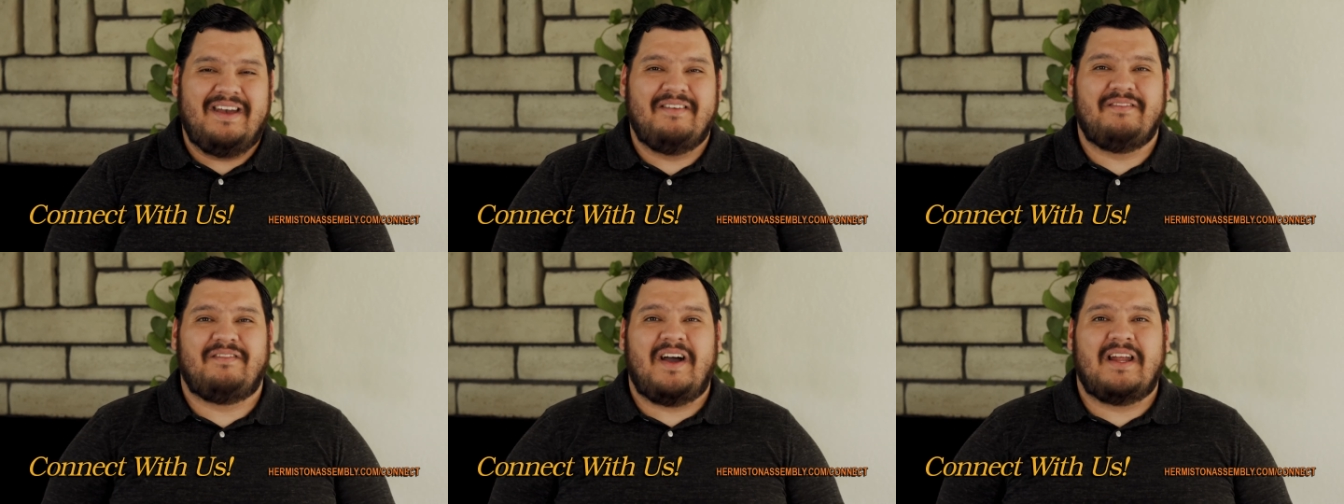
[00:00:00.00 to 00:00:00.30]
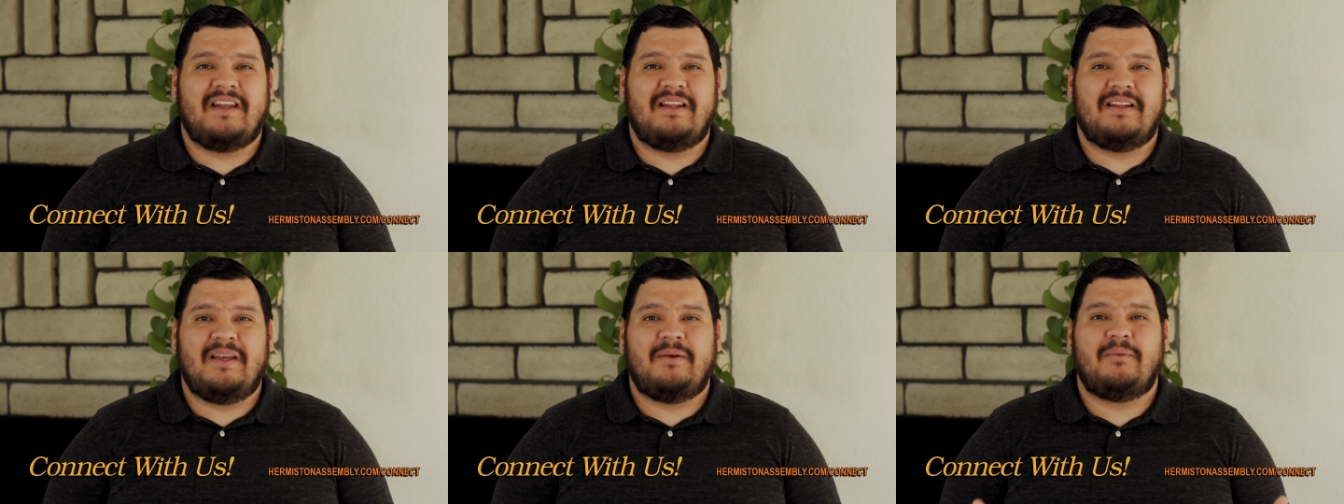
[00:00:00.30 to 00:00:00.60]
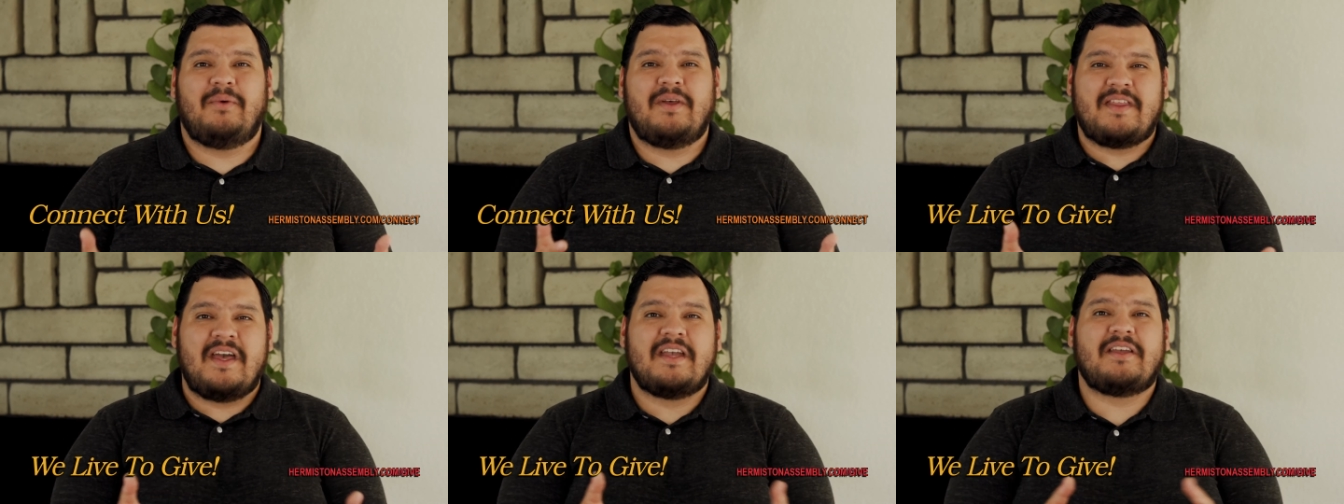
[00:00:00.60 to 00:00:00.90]
And finally,
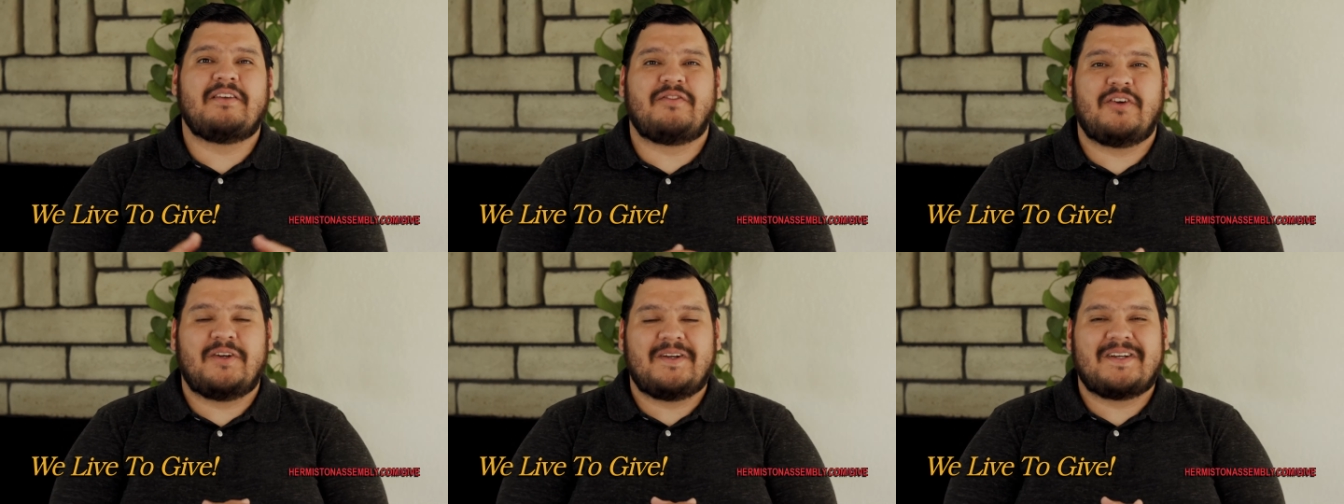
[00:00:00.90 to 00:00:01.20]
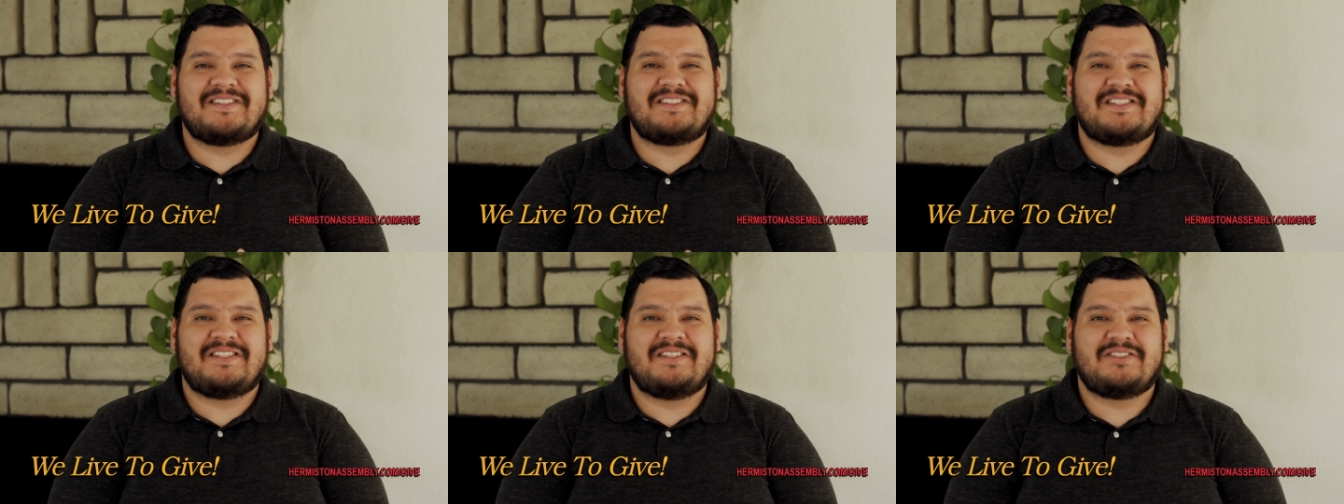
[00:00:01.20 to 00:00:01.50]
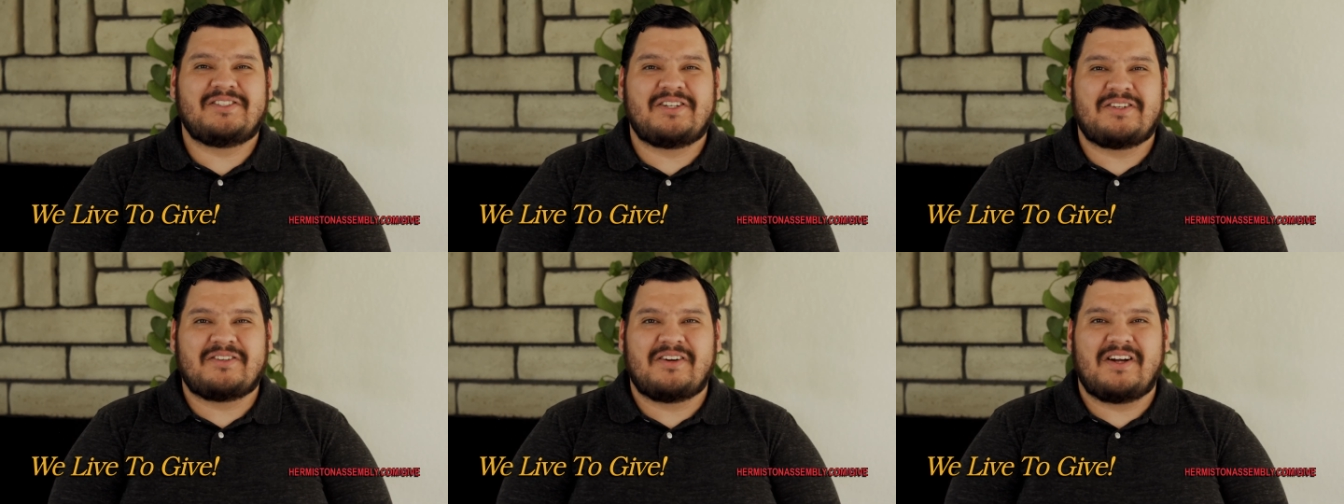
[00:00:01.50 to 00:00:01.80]
we thank you for your
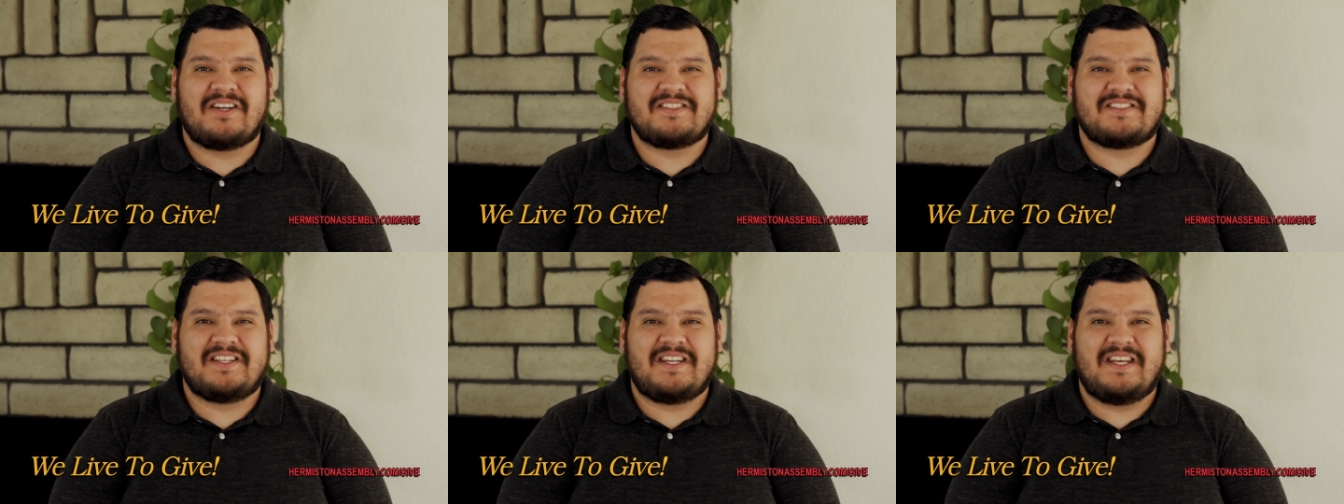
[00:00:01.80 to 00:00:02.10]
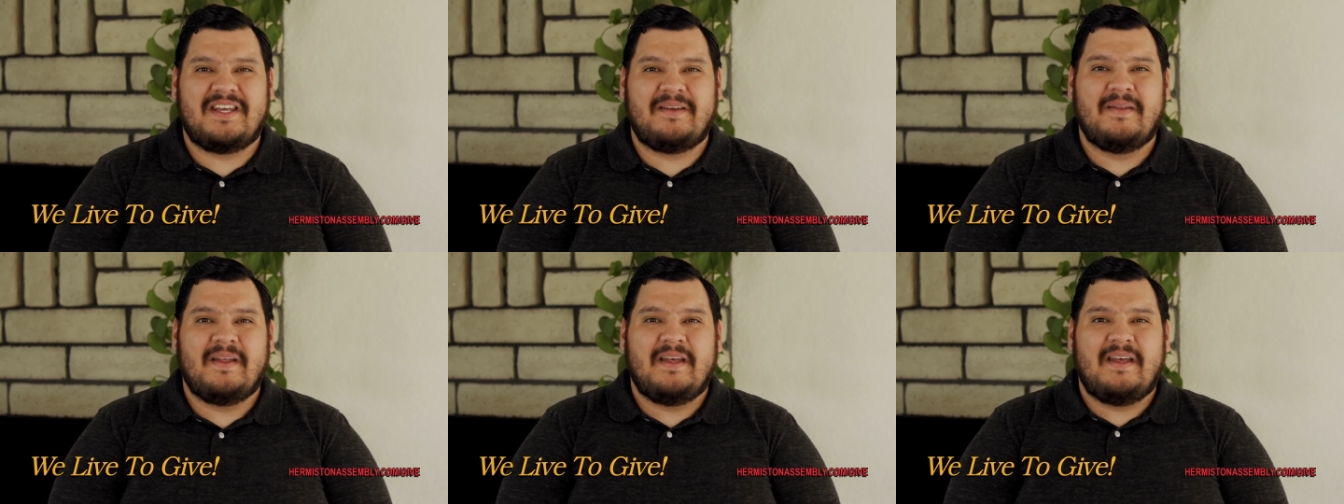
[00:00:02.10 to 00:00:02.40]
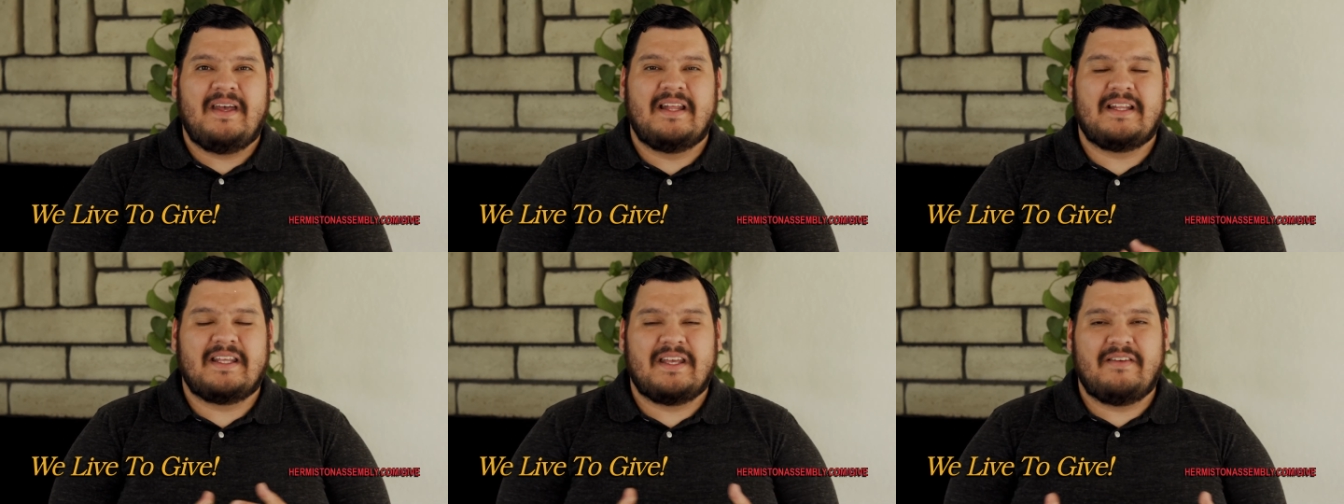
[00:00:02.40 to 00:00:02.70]
continued generosity
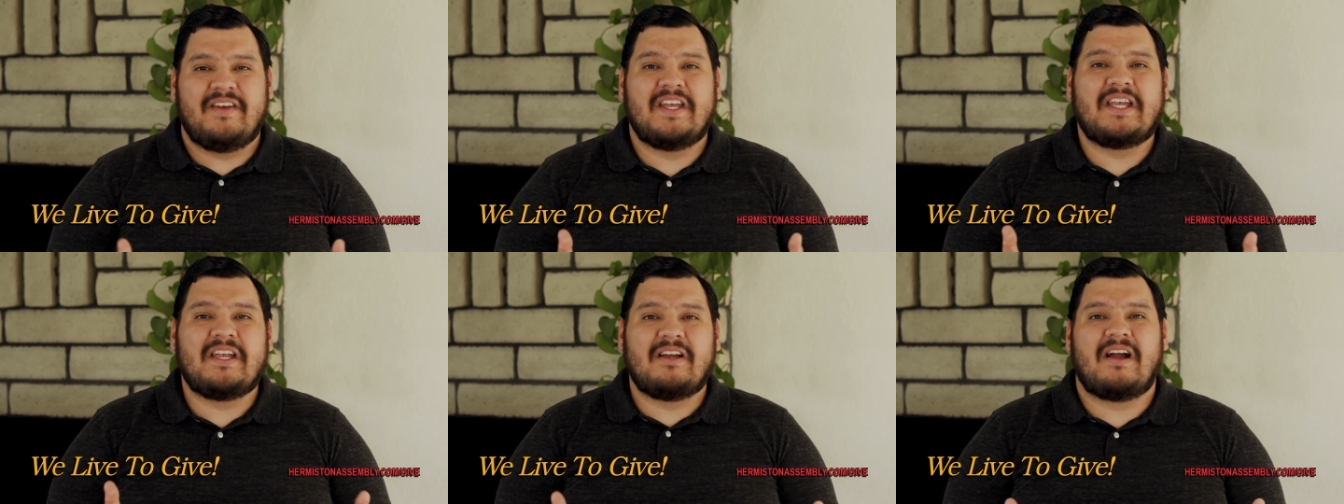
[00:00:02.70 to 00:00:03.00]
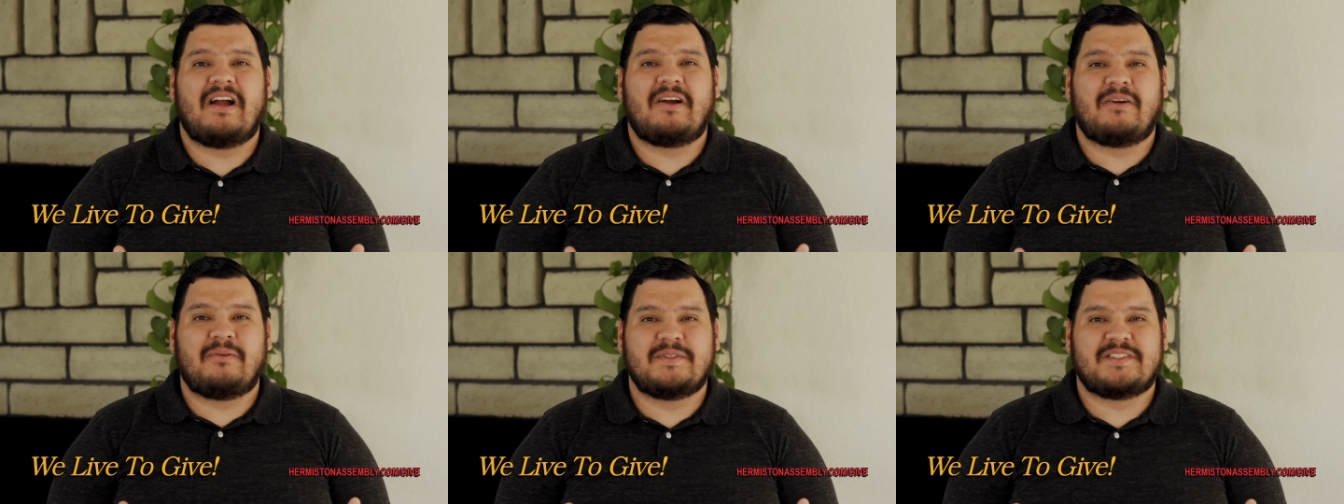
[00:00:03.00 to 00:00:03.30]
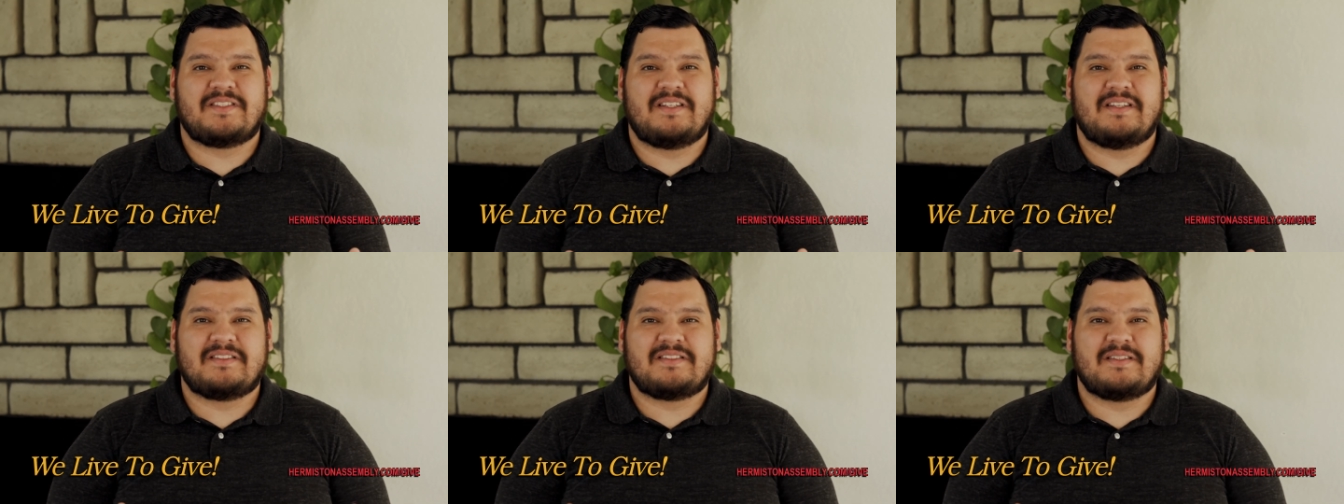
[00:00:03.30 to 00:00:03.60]
and giving here at
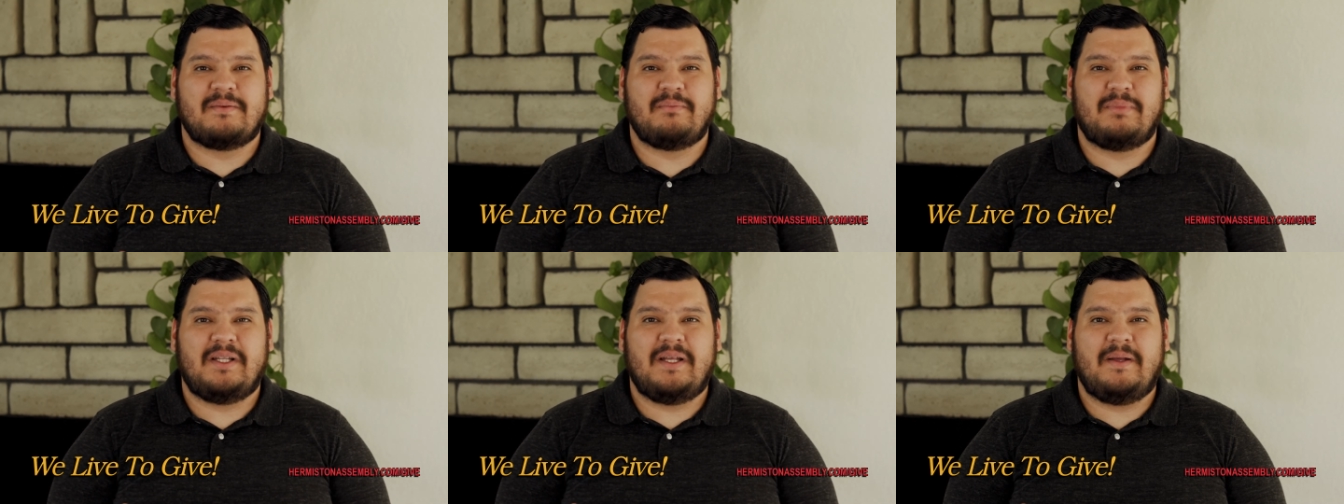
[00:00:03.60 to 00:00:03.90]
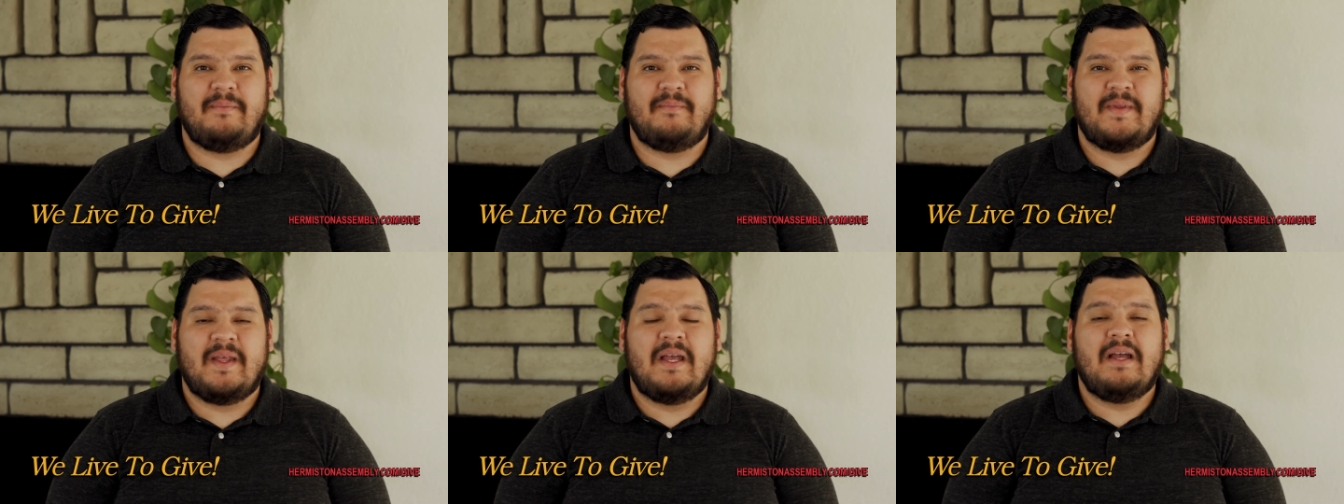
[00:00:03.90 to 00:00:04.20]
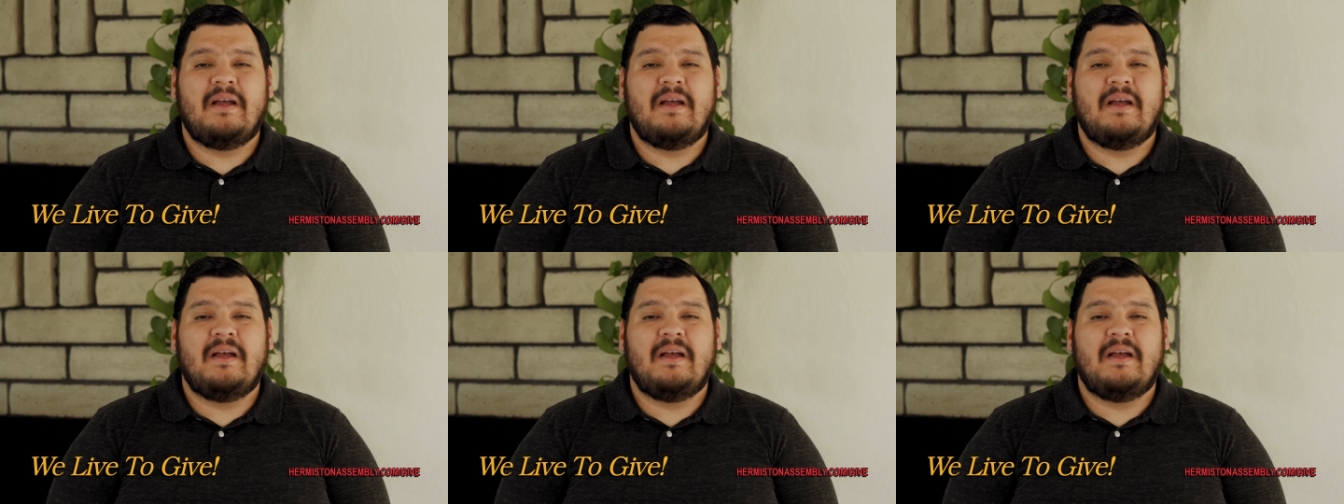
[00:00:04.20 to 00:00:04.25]
Hermiston Assembly.